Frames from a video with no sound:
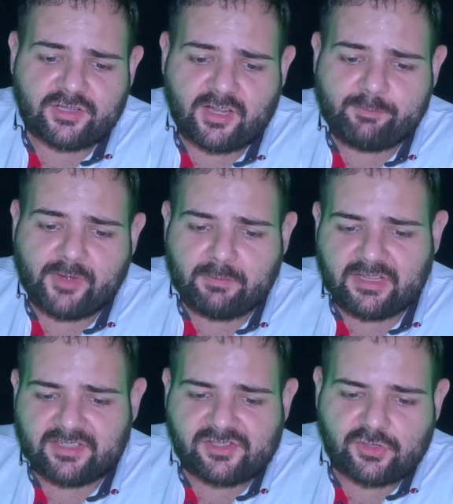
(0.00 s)
not
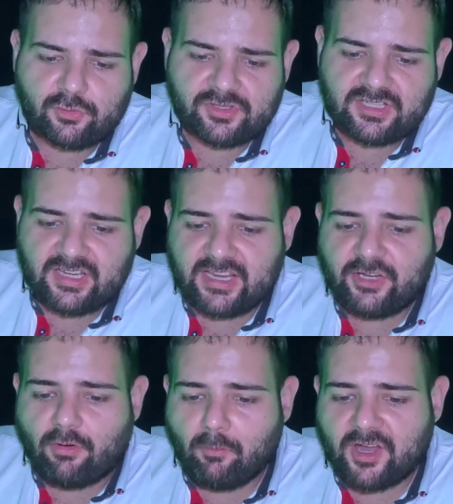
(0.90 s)
permit its use in any
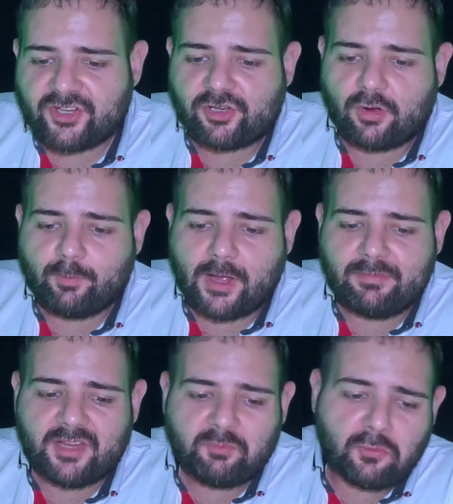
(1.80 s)
commercial or
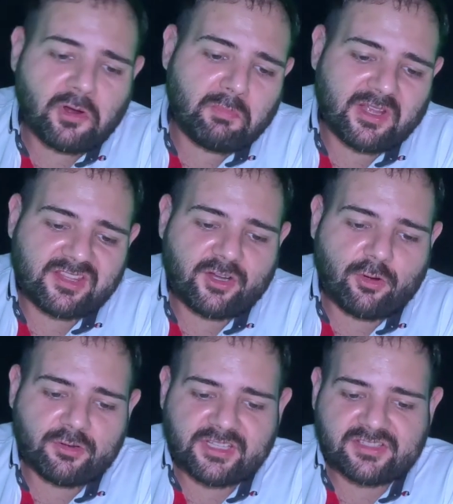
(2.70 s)
public pool, but the
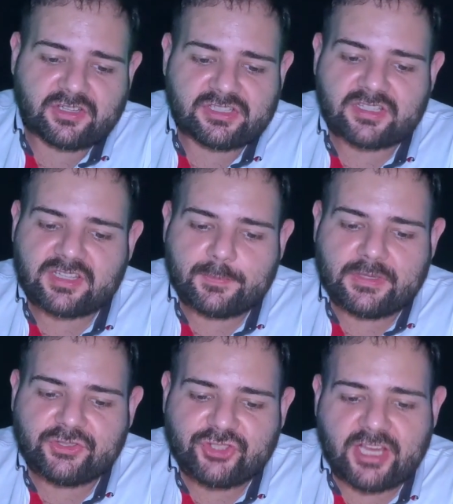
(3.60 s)
code has recently
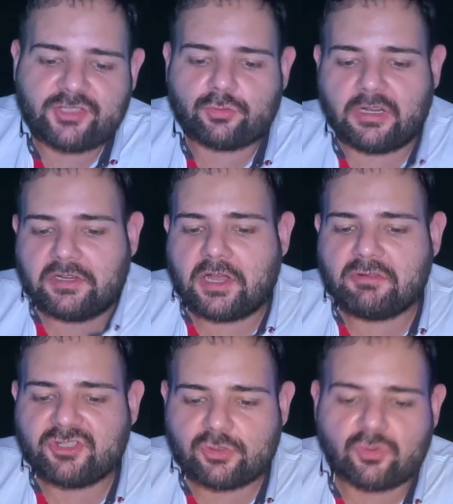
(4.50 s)
been changed to allow
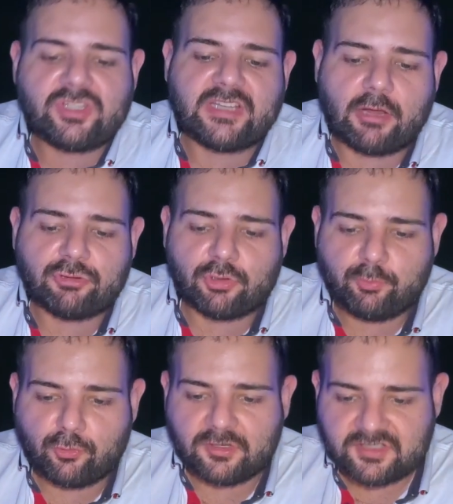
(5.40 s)
its use in outdoor
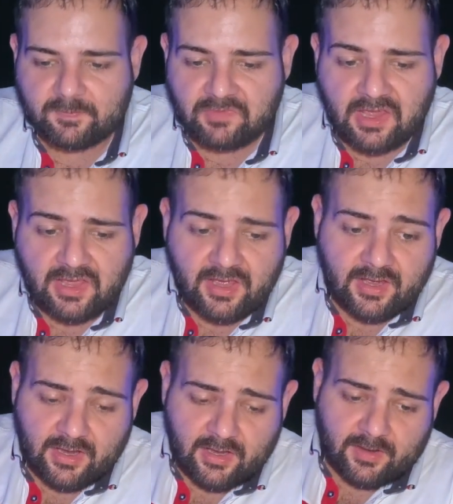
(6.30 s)
pools.
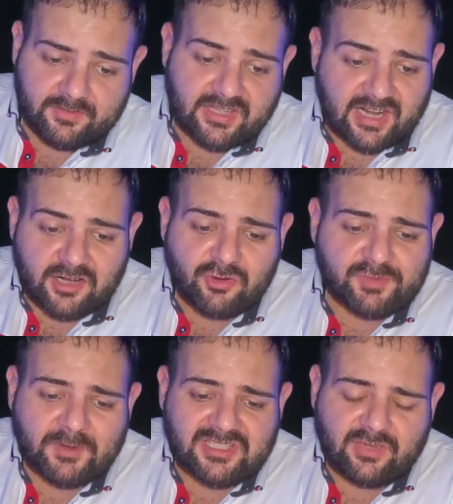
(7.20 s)
There are no
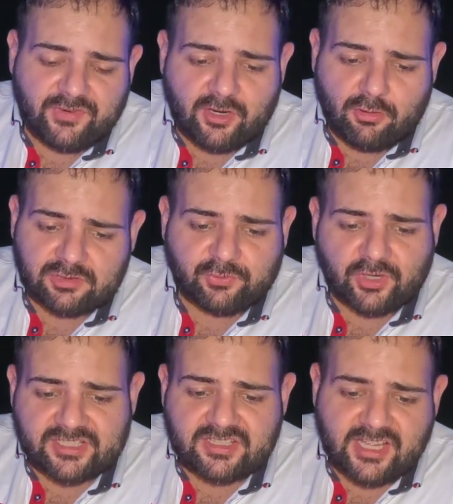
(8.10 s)
specific codes
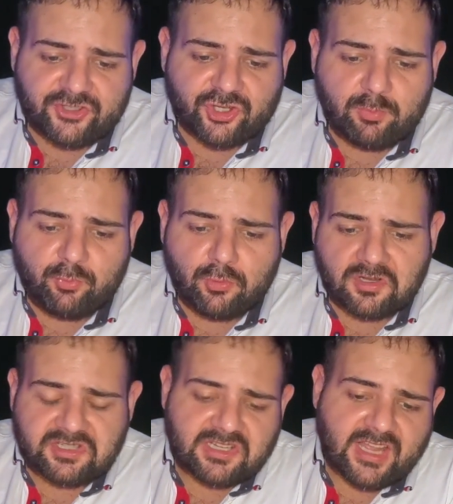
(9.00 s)
for residential
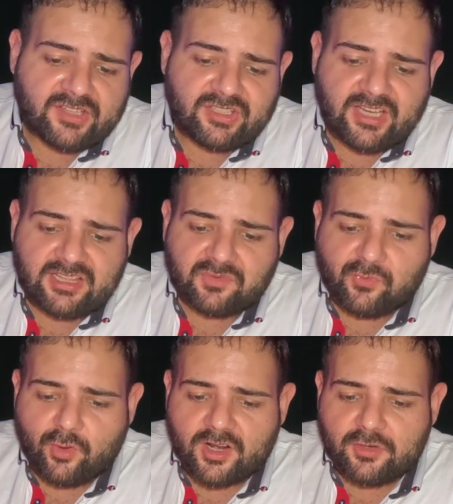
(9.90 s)
pools. In
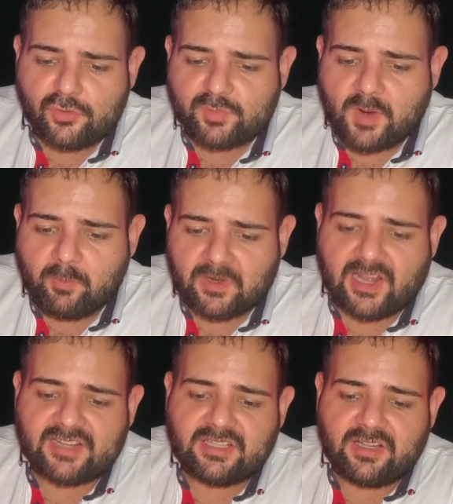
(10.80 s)
1984, a newspaper
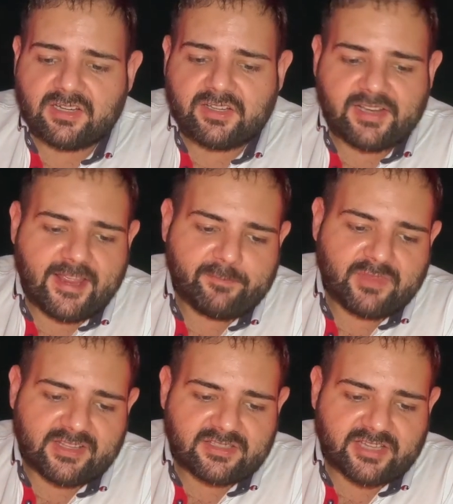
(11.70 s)
article claimed
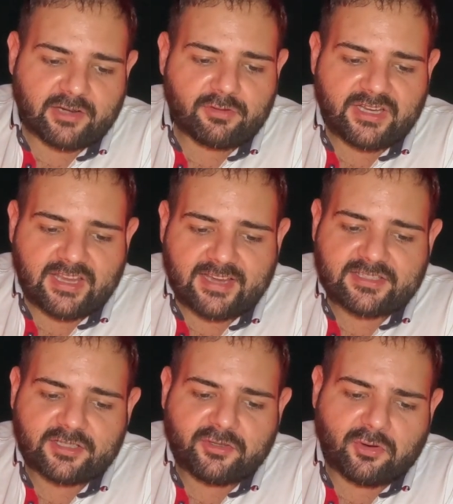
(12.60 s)
that cyanuric
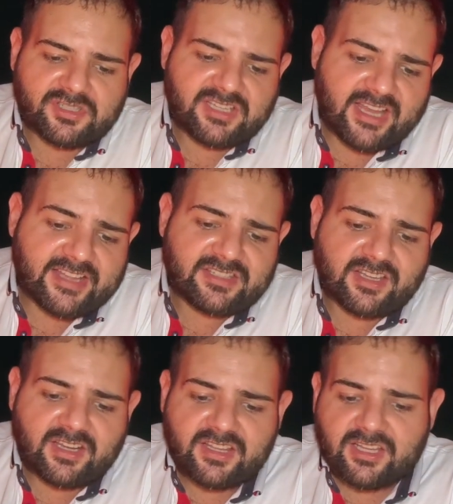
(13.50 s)
acid caused
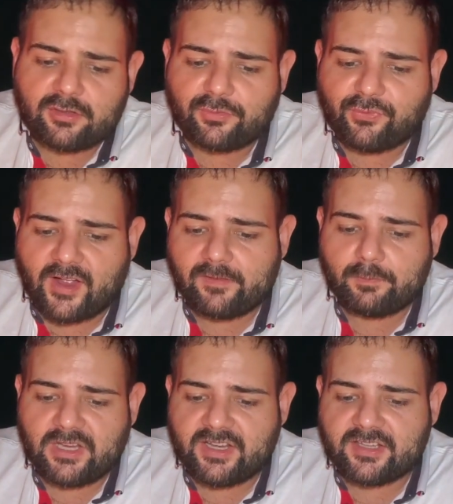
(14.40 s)
cancer, leading to 5
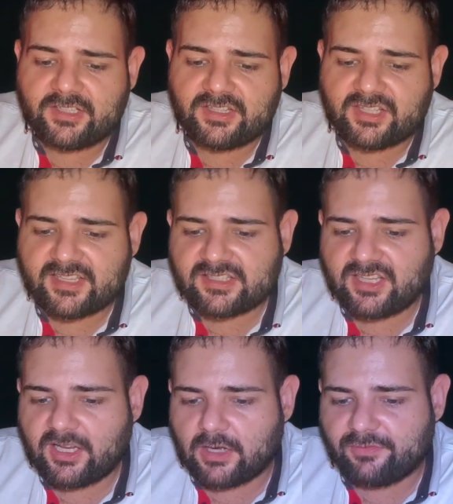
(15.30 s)
million
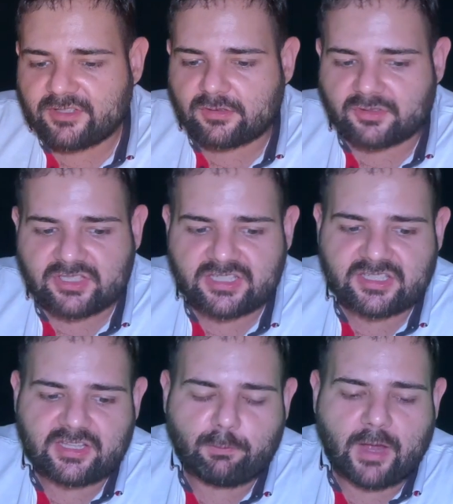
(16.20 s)
retesting of its
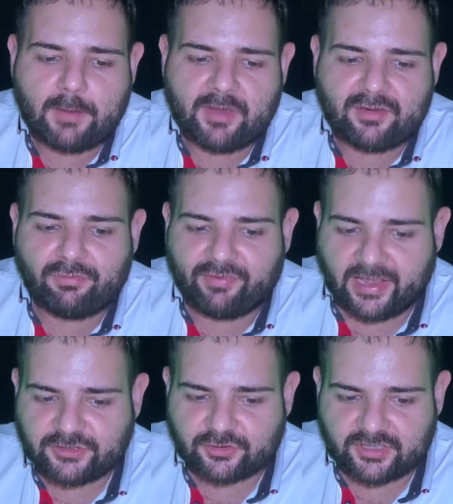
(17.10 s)
toxicity by
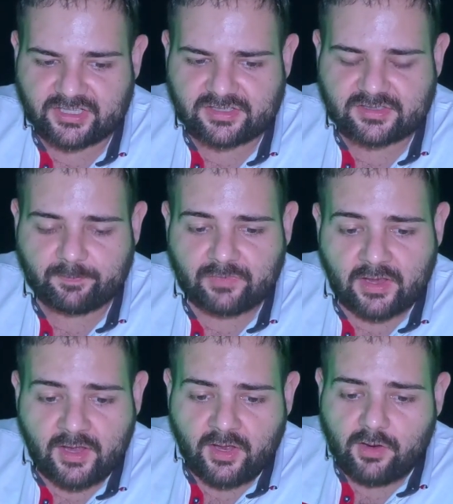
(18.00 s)
manufacturers.
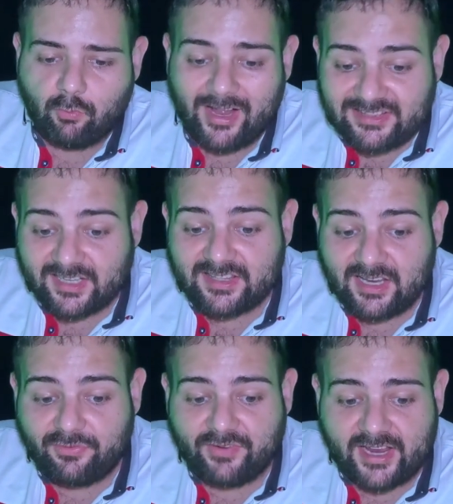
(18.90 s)
What are
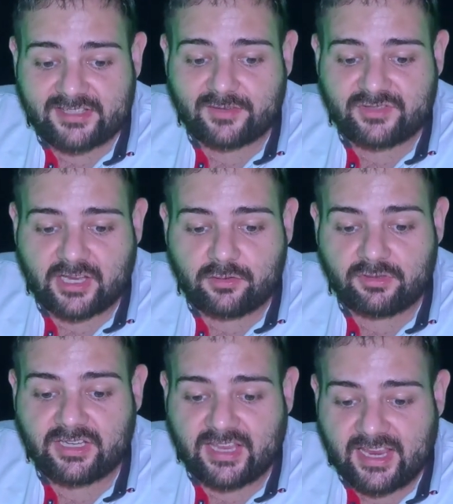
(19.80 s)
the effects of
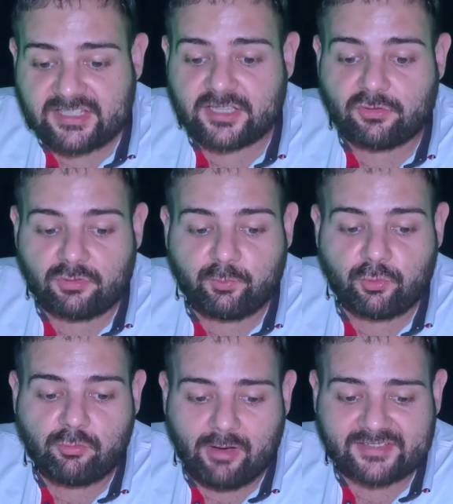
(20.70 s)
cyanuric acid on
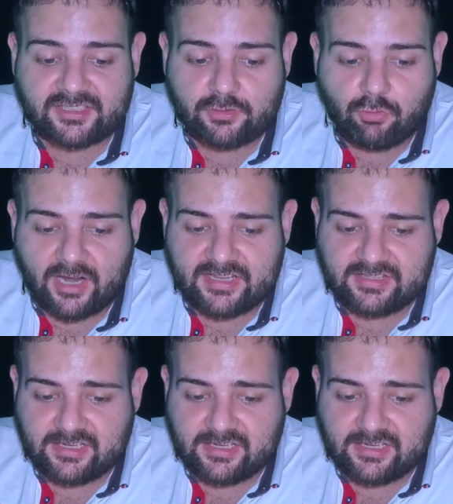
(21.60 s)
pool water quality?